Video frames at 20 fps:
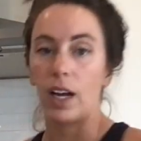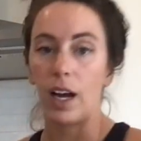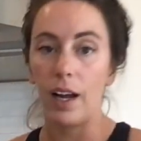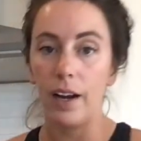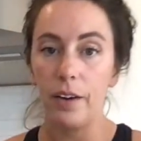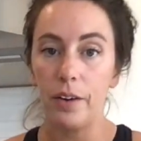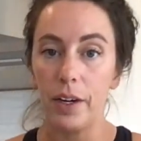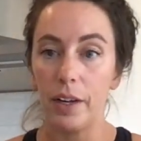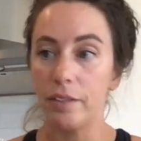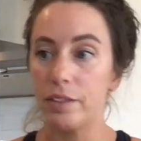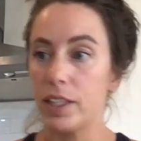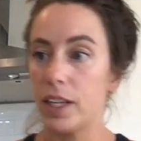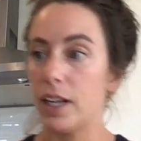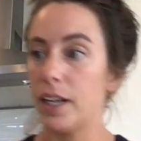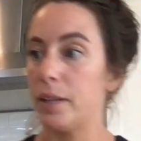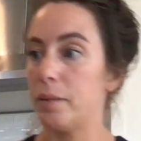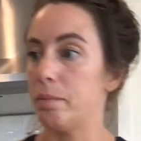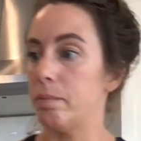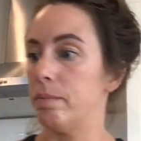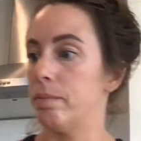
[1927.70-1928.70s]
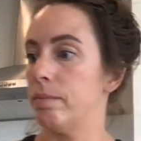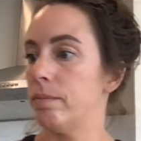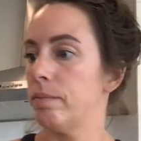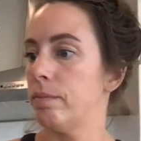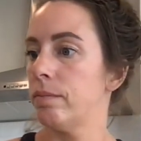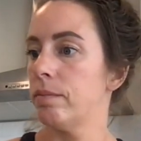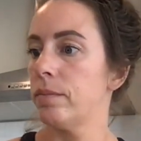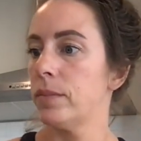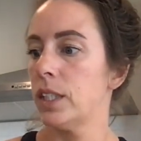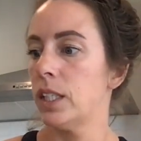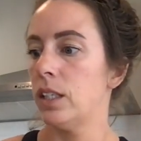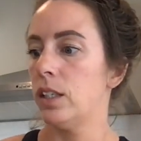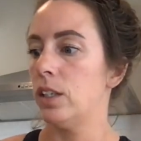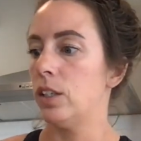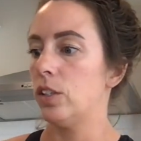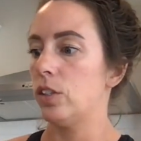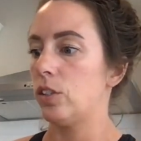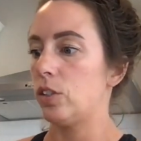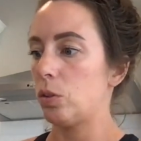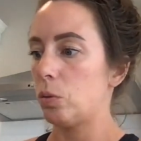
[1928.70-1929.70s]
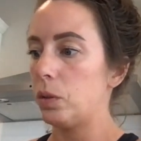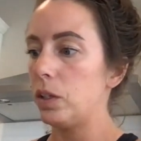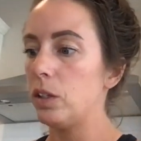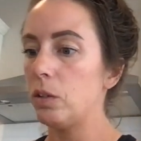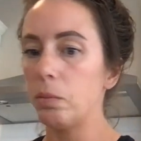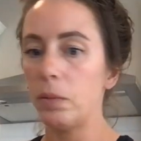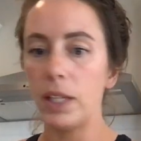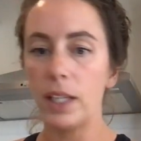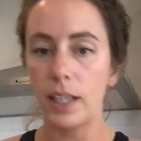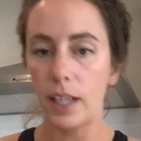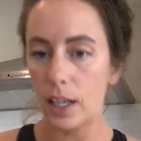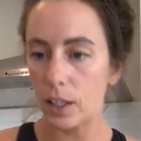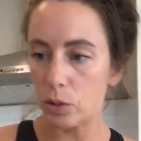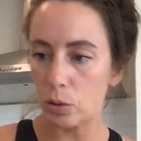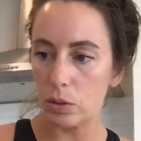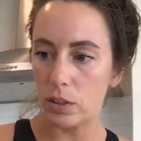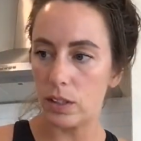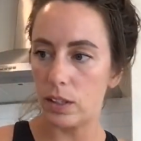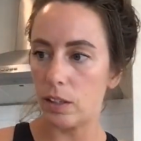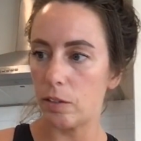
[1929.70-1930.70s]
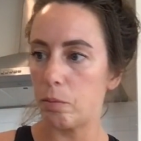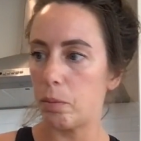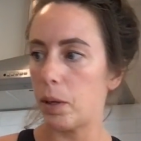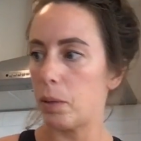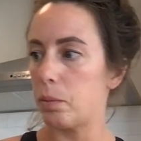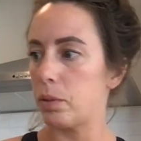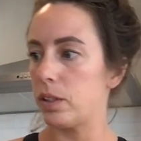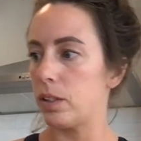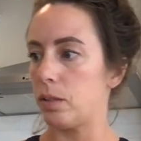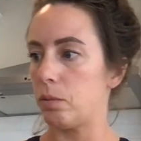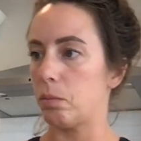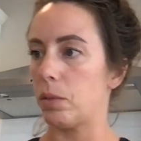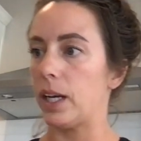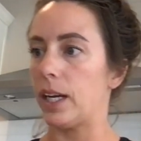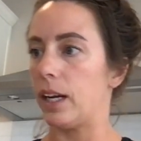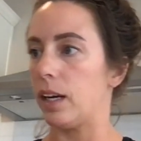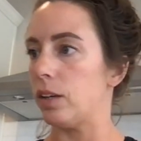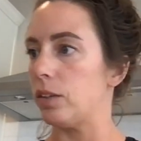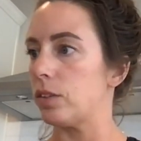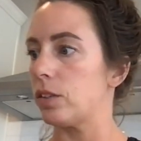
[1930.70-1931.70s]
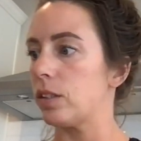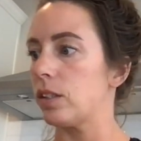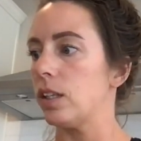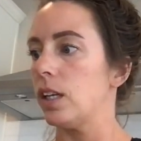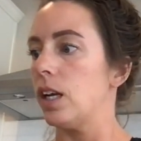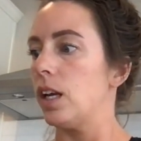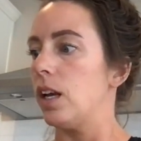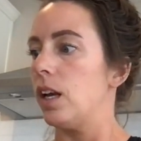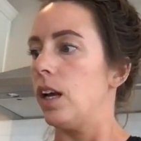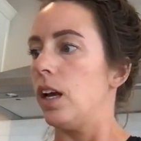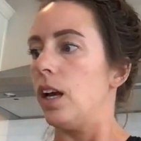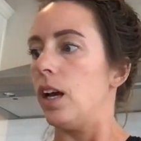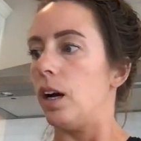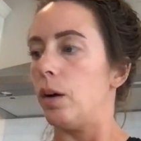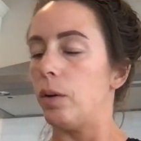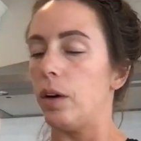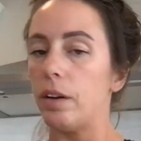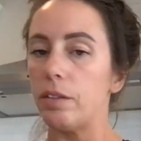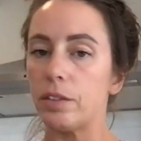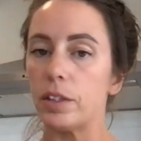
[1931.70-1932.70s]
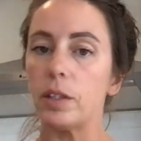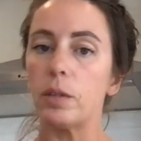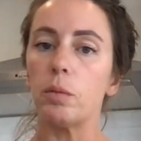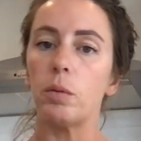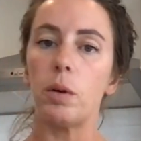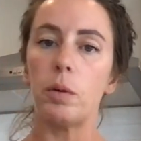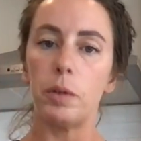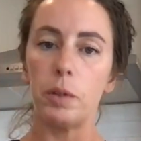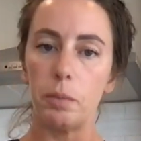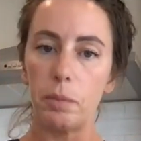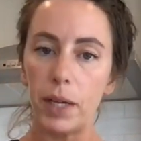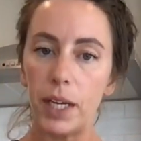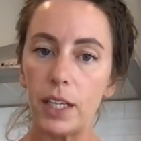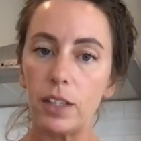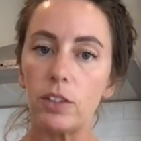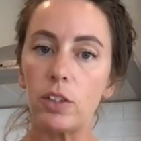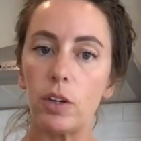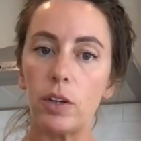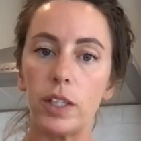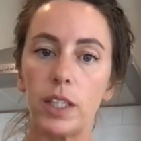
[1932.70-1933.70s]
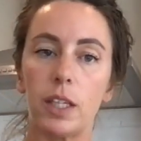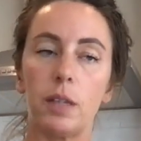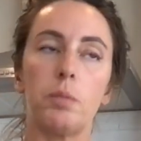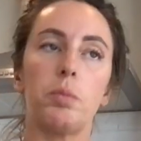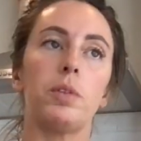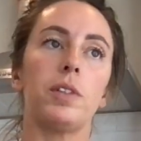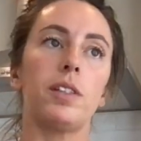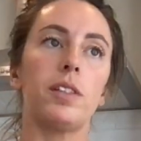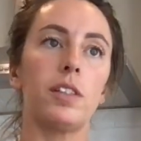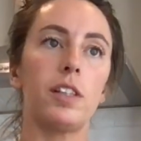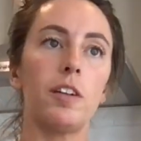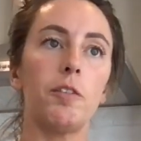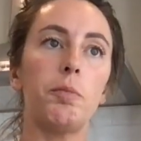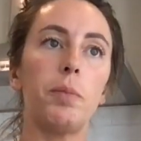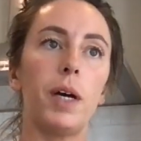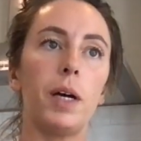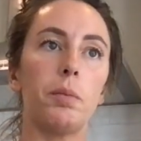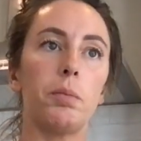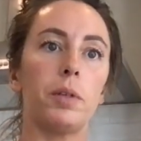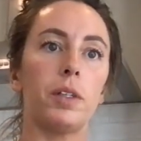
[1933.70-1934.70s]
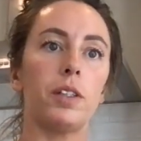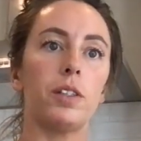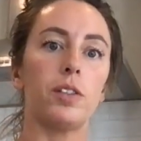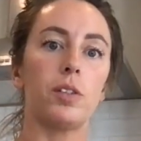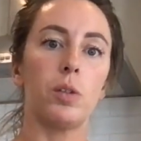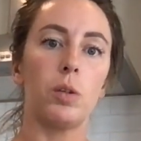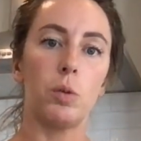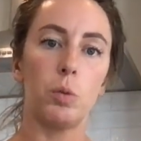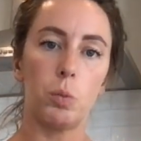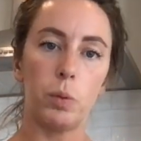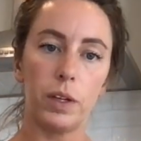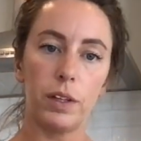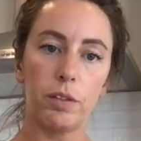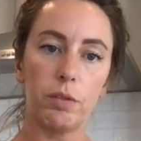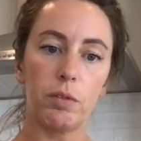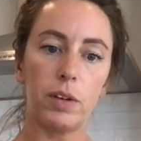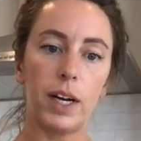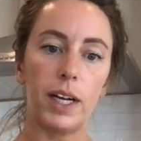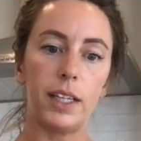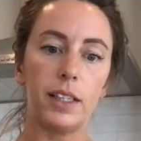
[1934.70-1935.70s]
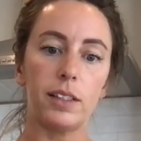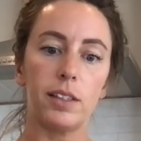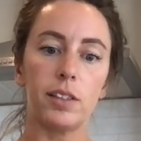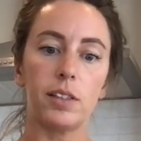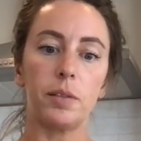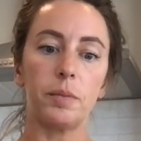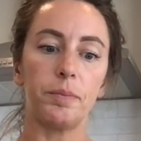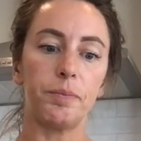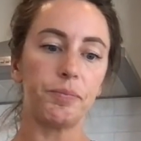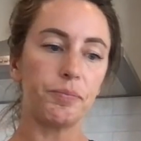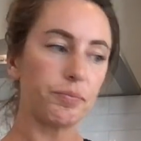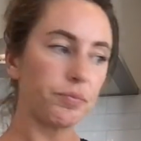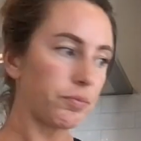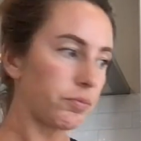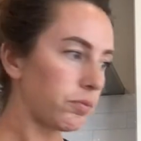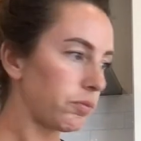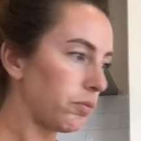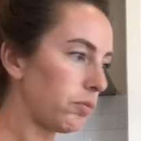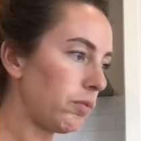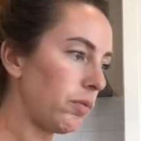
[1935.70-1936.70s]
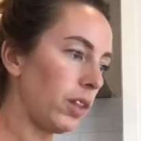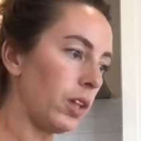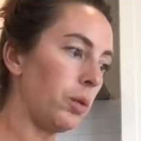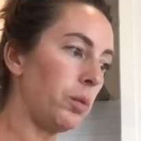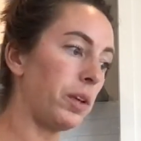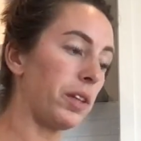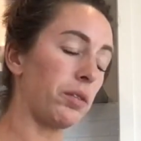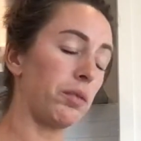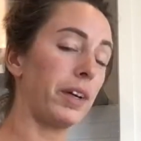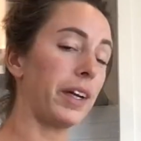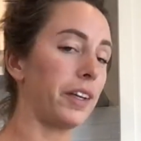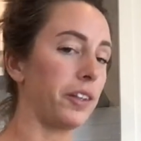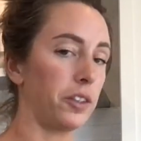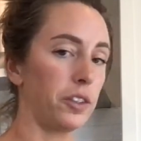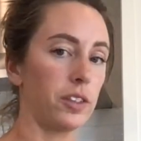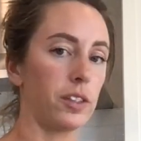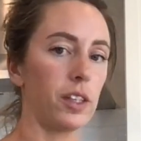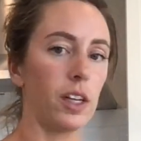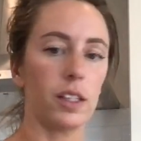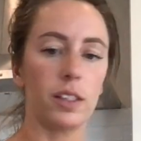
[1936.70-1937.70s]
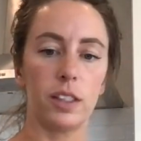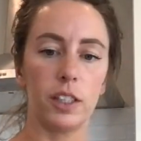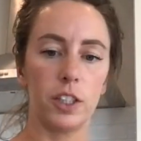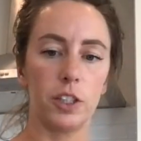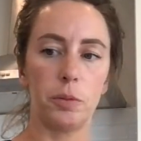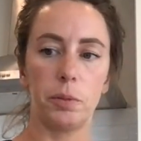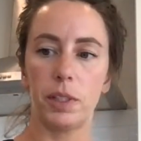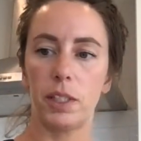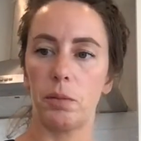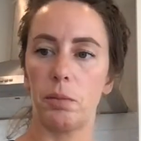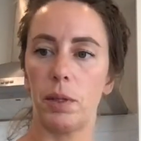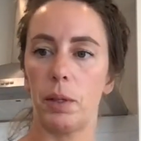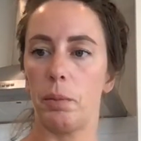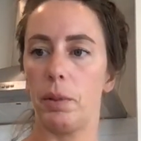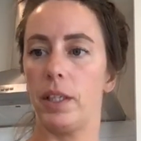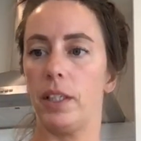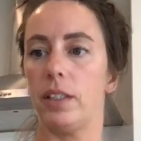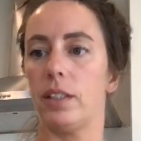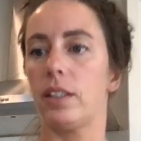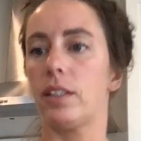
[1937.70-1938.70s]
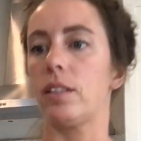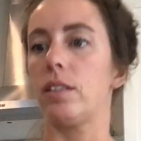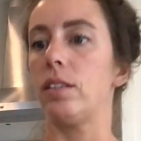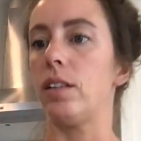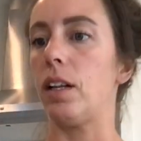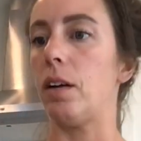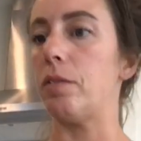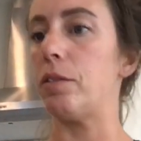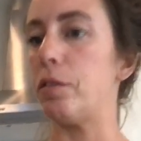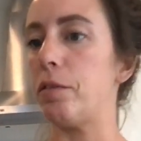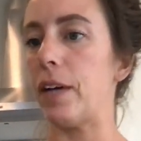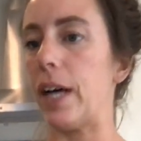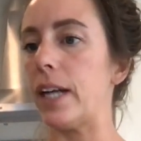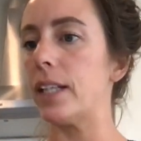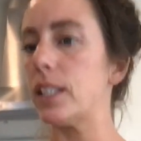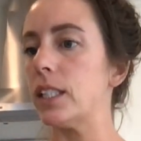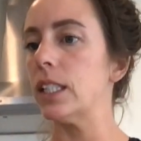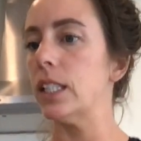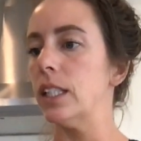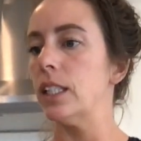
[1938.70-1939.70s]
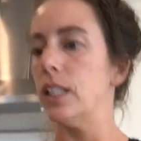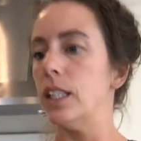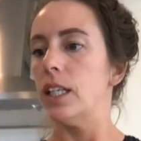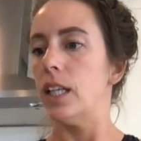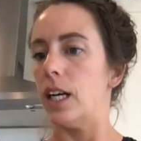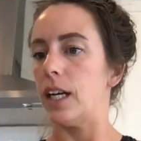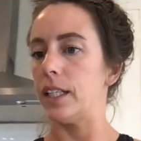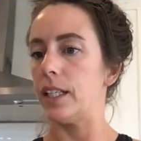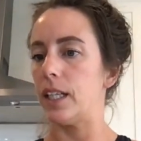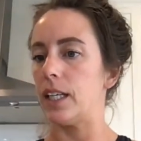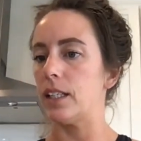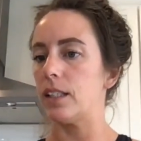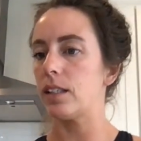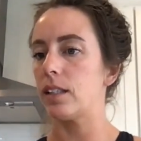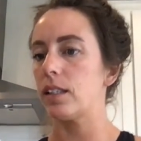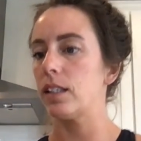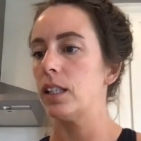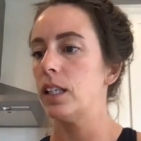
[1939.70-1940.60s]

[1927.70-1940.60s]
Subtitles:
I don't have time. So we don't make actual stuffed peppers in my house. However, what we made growing up was stuffed peppers with rice, with regular sausage, because my parents loved that, I guess.